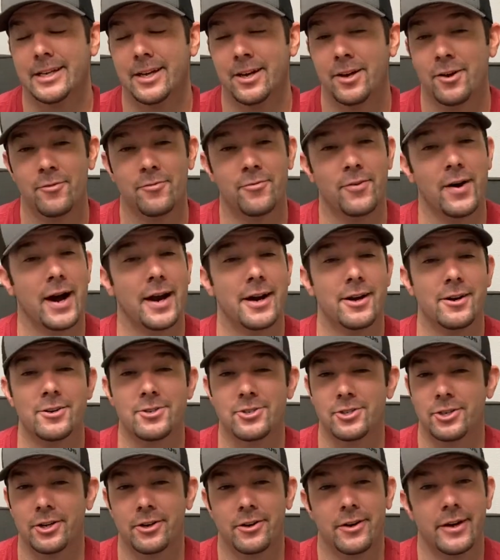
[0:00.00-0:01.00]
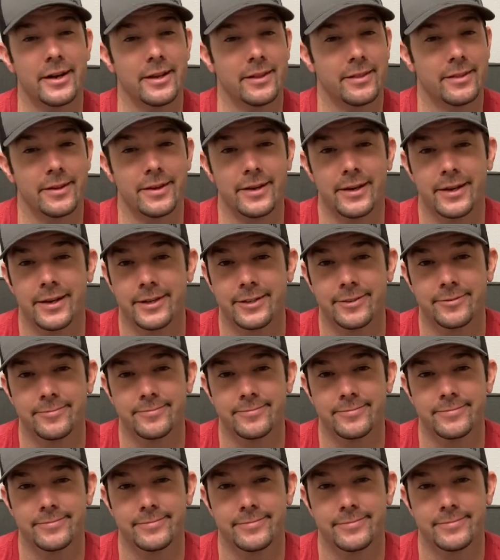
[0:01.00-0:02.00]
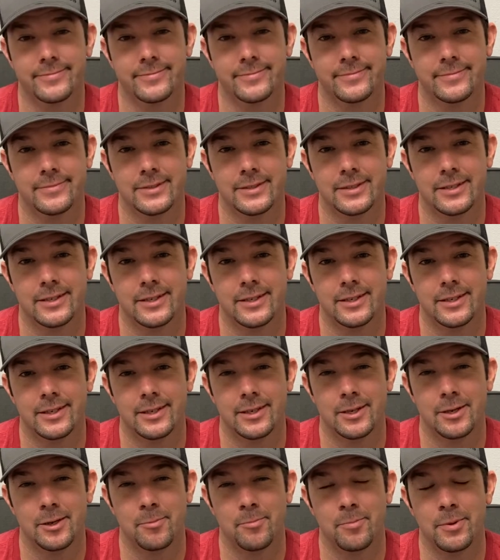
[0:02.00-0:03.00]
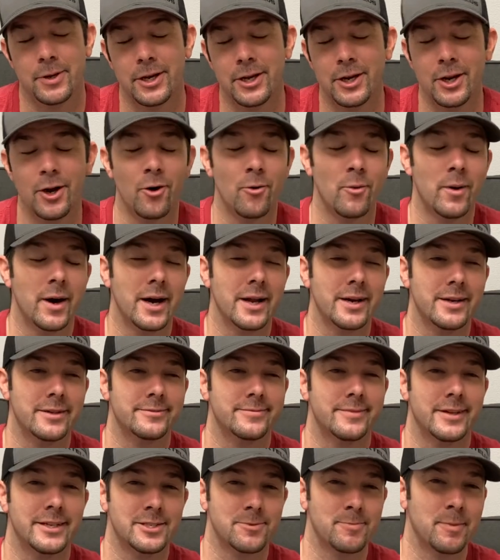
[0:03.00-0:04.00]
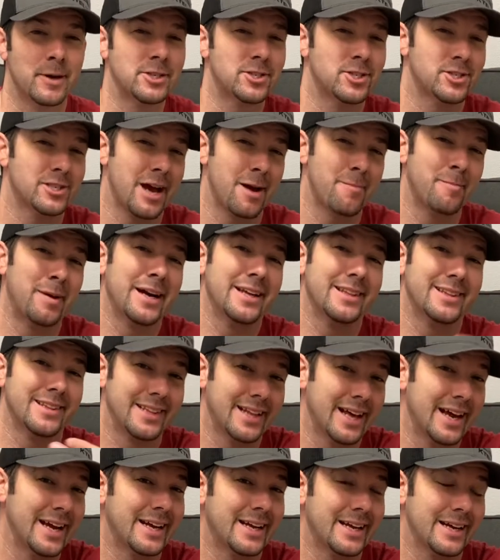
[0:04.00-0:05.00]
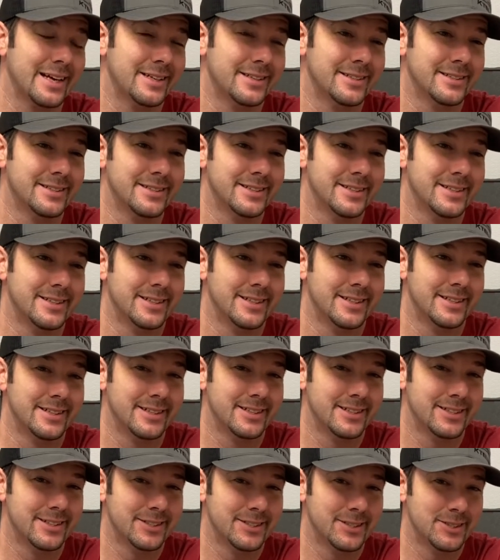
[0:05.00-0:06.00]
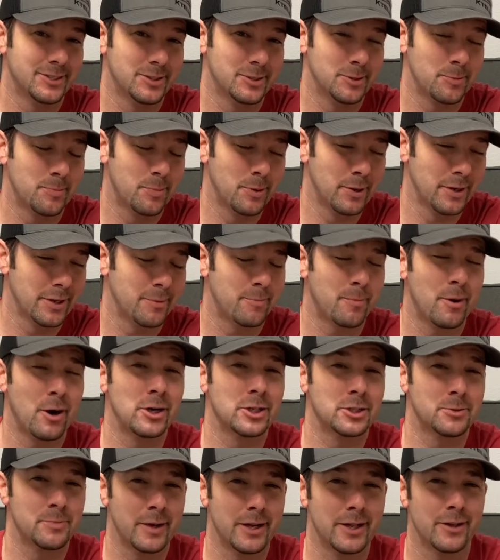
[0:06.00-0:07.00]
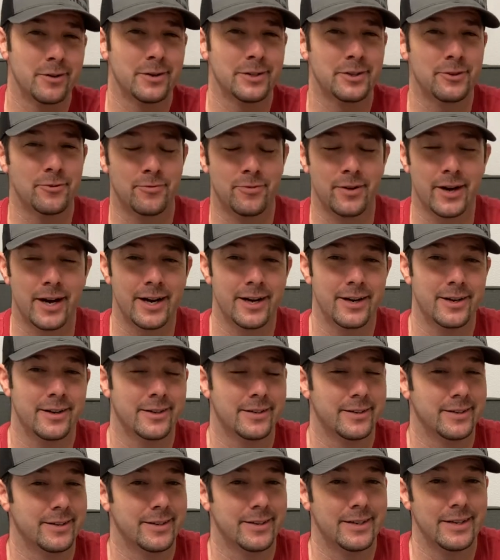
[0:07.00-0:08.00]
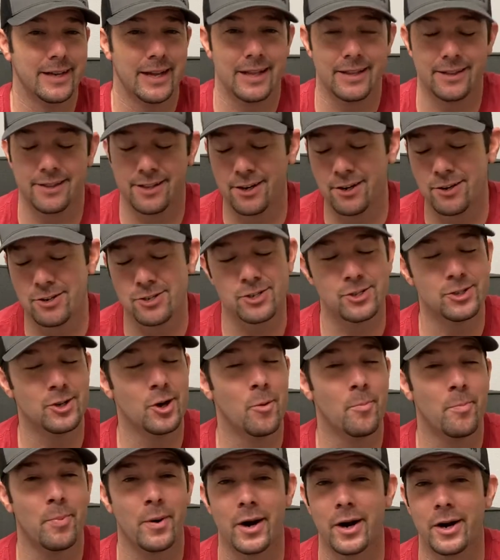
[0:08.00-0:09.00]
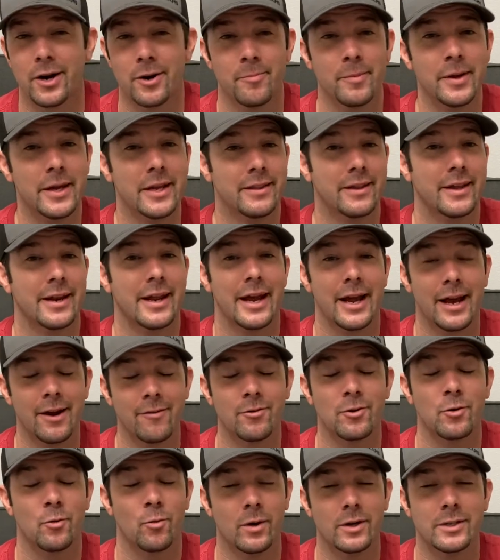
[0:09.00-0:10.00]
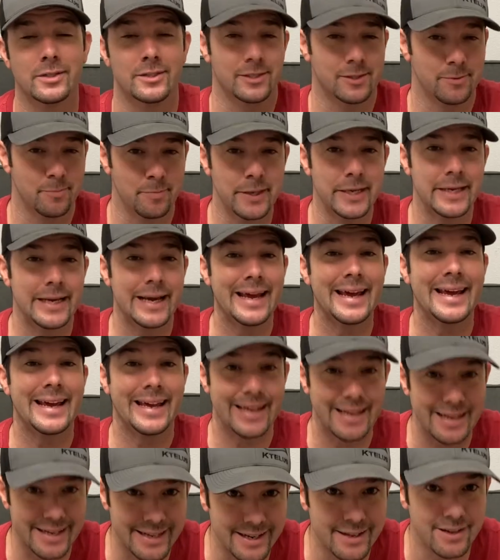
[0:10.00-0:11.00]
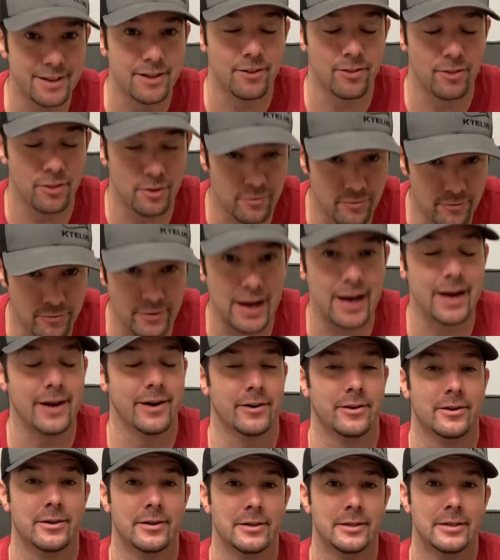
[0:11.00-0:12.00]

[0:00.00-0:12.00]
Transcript: fire is a great thing. But you know what? As much as I might like to put a marshmallow in the fire, there is no part of me that ever wants to be in the fire.